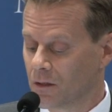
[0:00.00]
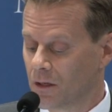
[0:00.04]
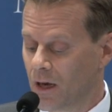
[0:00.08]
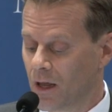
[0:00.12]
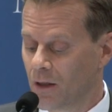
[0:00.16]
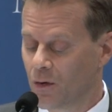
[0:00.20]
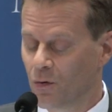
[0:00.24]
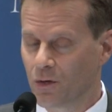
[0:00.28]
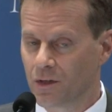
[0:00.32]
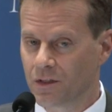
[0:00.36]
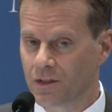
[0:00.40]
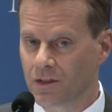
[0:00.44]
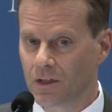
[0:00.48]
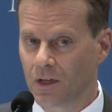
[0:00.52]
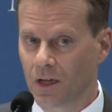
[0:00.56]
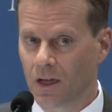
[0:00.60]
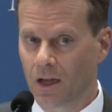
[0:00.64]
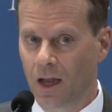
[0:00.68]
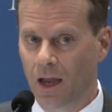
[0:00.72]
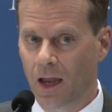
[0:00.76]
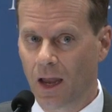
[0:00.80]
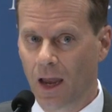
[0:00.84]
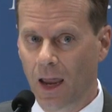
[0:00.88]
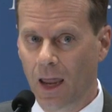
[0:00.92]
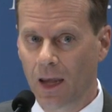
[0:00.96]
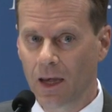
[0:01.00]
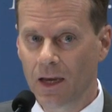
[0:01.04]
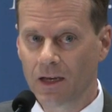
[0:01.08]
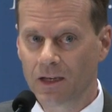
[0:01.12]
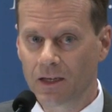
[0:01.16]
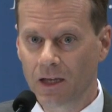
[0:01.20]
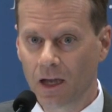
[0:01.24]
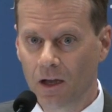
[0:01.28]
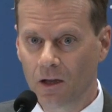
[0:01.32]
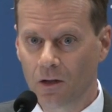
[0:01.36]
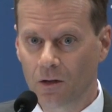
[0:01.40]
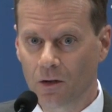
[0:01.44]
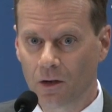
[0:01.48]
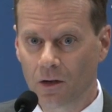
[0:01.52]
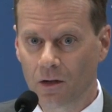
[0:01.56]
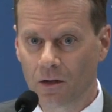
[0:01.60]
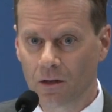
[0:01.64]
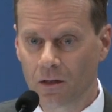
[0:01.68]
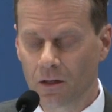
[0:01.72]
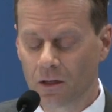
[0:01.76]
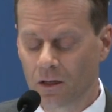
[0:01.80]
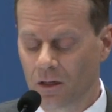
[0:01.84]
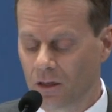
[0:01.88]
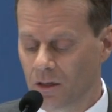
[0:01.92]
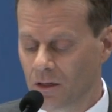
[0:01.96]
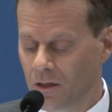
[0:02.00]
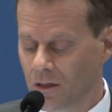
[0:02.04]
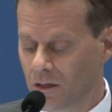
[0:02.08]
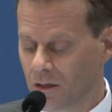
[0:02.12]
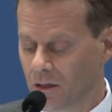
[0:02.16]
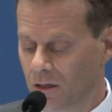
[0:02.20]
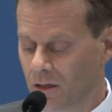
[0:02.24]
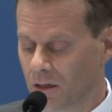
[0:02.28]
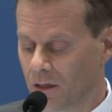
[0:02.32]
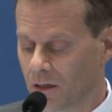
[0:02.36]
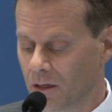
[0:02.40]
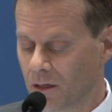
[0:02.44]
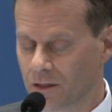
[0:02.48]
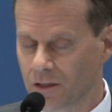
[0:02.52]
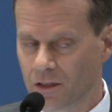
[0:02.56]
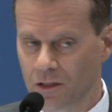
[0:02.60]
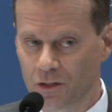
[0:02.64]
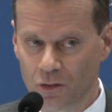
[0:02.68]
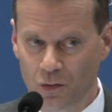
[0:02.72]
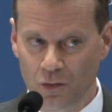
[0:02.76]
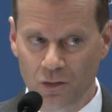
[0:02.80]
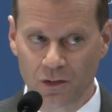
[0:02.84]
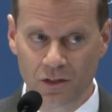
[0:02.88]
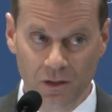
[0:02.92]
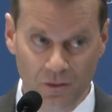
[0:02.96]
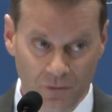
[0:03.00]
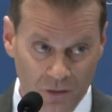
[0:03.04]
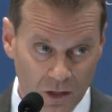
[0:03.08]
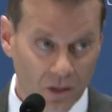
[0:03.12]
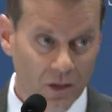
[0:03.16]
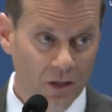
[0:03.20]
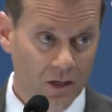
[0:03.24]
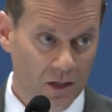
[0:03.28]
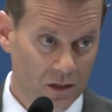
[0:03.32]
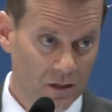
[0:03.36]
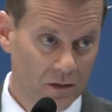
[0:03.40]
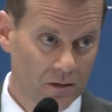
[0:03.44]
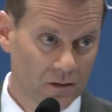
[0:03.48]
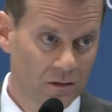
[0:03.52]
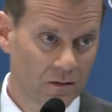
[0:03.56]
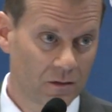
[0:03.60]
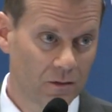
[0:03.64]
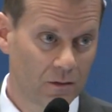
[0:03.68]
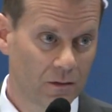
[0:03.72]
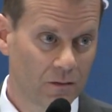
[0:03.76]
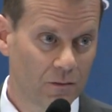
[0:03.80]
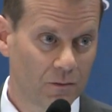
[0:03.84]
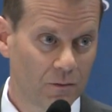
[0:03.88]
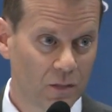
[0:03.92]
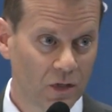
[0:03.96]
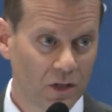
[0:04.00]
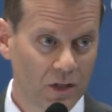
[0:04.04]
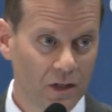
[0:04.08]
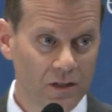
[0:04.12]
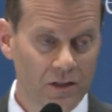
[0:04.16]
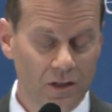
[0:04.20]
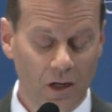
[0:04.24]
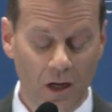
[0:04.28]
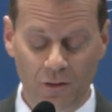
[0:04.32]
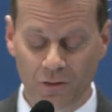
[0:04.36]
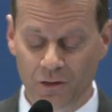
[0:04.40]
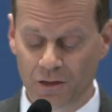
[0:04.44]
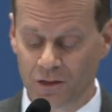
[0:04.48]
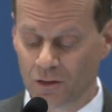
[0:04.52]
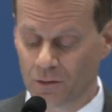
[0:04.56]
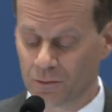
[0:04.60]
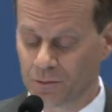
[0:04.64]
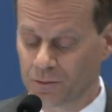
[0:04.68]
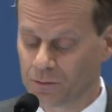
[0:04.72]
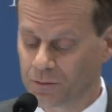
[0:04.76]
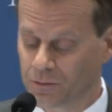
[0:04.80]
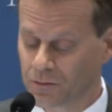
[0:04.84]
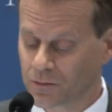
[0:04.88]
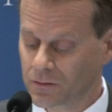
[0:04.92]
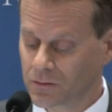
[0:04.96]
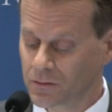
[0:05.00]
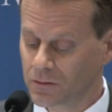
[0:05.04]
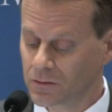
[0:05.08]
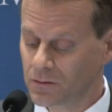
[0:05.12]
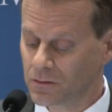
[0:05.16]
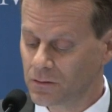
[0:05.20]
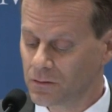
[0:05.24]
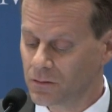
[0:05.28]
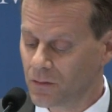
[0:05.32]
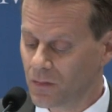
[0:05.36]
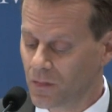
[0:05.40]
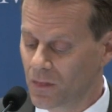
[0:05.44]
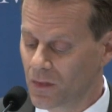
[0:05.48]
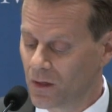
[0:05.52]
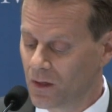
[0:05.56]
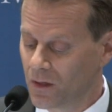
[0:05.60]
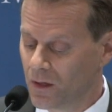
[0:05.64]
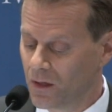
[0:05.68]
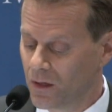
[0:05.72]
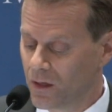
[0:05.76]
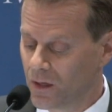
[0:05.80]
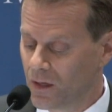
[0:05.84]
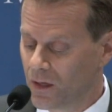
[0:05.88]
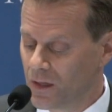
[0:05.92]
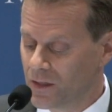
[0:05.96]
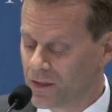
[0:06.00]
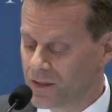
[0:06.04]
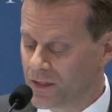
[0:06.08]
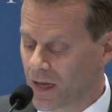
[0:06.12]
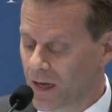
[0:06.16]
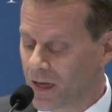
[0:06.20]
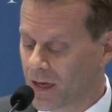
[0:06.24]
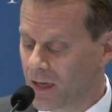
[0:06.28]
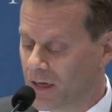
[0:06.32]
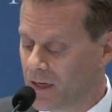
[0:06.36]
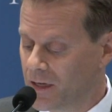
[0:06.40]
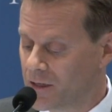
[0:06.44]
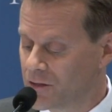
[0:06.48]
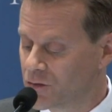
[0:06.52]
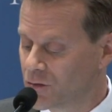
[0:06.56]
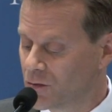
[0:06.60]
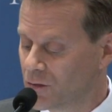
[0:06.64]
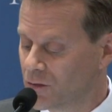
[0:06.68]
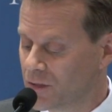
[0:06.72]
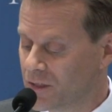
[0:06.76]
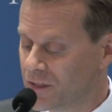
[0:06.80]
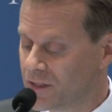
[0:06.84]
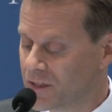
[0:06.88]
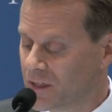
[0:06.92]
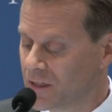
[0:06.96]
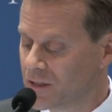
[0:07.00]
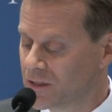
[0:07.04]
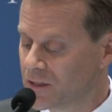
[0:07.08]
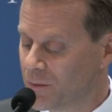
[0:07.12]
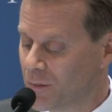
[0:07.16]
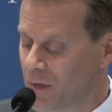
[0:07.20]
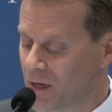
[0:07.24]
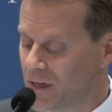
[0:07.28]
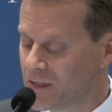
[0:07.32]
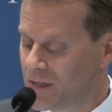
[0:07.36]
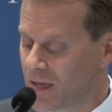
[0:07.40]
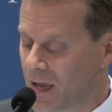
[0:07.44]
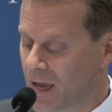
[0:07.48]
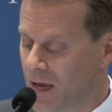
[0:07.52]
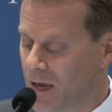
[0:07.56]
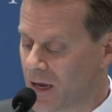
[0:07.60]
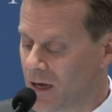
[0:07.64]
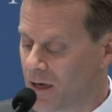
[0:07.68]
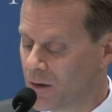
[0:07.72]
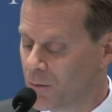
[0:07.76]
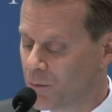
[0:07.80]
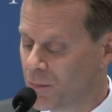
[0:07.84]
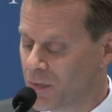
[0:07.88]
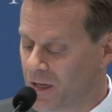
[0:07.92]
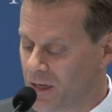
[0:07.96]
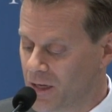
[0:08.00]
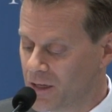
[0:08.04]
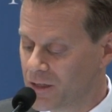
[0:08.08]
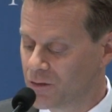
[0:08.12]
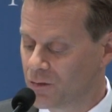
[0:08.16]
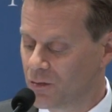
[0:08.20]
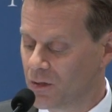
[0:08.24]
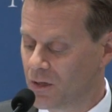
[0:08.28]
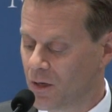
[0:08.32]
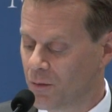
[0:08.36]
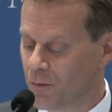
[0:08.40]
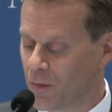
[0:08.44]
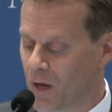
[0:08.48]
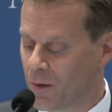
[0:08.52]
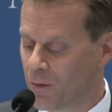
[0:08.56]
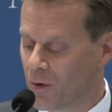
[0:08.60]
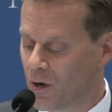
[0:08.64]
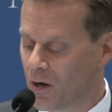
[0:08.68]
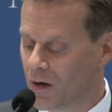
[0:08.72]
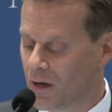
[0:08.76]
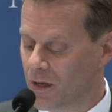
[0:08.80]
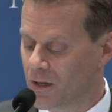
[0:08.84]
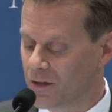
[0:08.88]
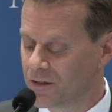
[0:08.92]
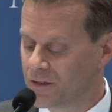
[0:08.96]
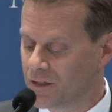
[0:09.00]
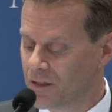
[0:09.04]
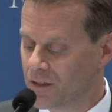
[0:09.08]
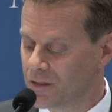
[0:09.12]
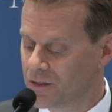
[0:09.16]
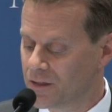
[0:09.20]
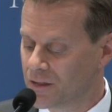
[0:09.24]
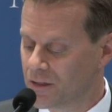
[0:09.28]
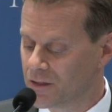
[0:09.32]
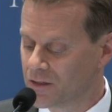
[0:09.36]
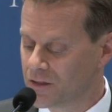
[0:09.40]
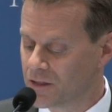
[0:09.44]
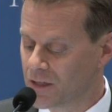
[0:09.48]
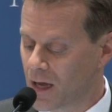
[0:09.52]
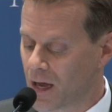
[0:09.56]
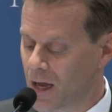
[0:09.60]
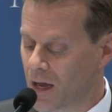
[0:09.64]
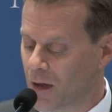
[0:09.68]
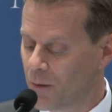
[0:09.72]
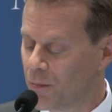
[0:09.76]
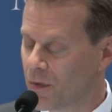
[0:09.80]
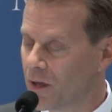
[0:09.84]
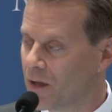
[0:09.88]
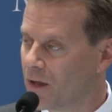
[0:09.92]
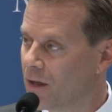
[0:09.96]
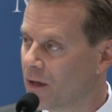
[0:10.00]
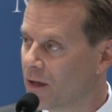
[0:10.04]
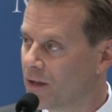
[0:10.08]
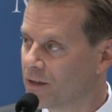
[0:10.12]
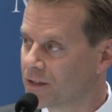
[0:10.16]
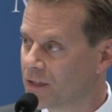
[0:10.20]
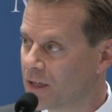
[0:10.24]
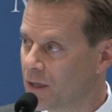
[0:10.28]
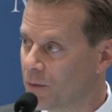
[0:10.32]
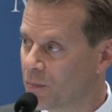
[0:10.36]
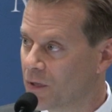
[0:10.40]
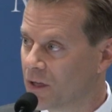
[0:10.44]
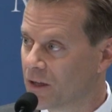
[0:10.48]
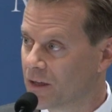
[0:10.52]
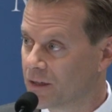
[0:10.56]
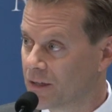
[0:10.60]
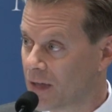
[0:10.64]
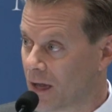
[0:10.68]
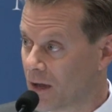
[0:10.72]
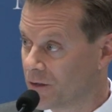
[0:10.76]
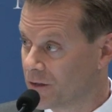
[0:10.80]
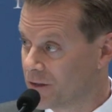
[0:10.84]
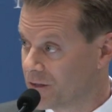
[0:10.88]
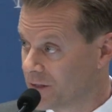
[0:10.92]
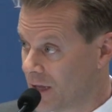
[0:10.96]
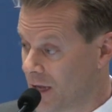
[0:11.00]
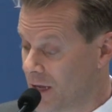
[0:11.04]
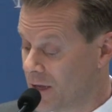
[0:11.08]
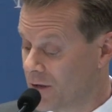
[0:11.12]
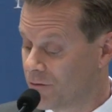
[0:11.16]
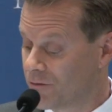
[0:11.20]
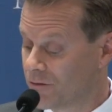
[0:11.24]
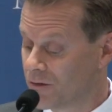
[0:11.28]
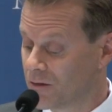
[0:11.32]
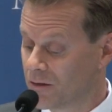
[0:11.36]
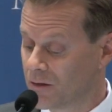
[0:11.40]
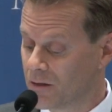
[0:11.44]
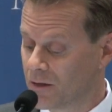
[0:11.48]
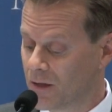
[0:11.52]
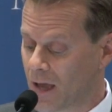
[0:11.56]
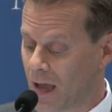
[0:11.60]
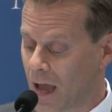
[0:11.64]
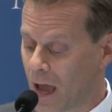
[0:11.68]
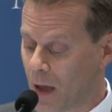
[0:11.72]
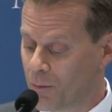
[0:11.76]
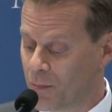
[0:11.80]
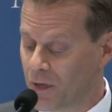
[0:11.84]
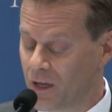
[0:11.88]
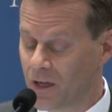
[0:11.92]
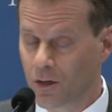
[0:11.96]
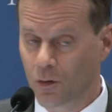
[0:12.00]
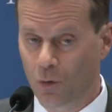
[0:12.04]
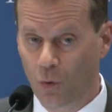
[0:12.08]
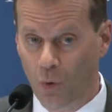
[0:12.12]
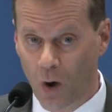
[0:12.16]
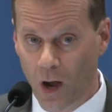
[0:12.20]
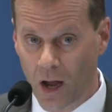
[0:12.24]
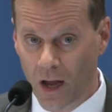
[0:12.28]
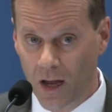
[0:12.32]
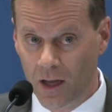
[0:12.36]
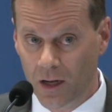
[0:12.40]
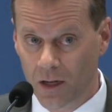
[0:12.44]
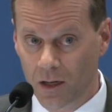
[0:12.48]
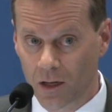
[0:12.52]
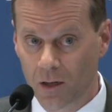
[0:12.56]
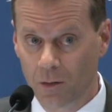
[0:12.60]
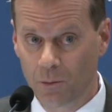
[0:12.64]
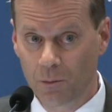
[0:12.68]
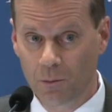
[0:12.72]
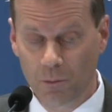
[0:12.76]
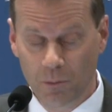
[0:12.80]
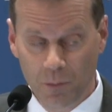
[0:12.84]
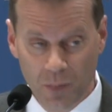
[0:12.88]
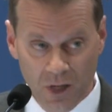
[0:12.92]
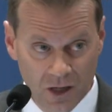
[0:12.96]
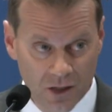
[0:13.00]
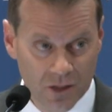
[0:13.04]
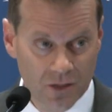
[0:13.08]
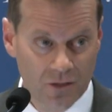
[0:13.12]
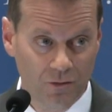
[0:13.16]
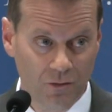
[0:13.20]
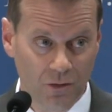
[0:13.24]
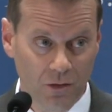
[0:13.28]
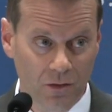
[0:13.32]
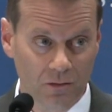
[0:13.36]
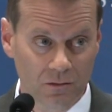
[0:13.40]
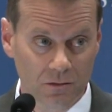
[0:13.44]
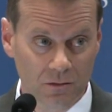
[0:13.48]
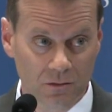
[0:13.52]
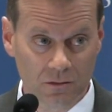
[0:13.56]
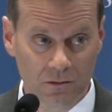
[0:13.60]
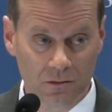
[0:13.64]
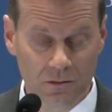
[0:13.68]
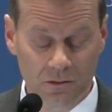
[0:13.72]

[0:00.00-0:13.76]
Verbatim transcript: In other words, Andy Taylor is a true civilian police officer. Second, he truly seeks to maintain peace within Mayberry and sees his job as keeping the town safe, happy, quiet, peaceful.